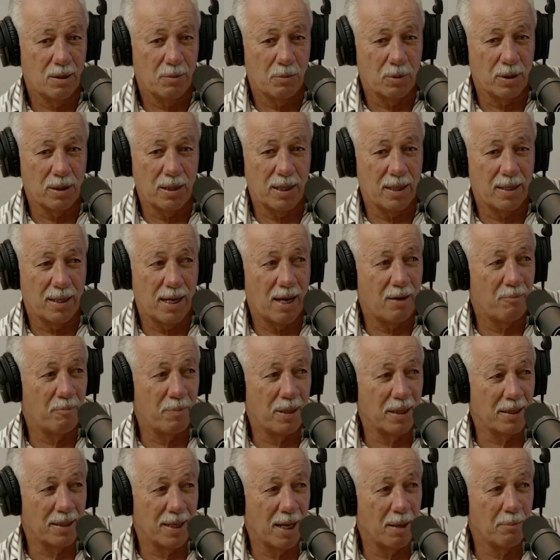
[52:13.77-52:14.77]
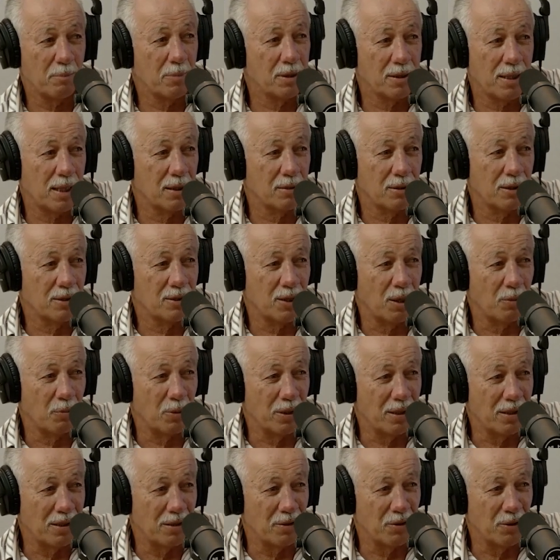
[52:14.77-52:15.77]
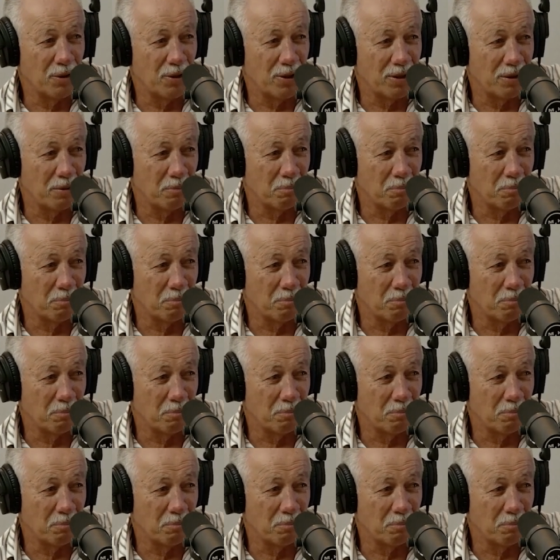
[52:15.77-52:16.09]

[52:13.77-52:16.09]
we didn't have big numbers. As I said, we didn't need them.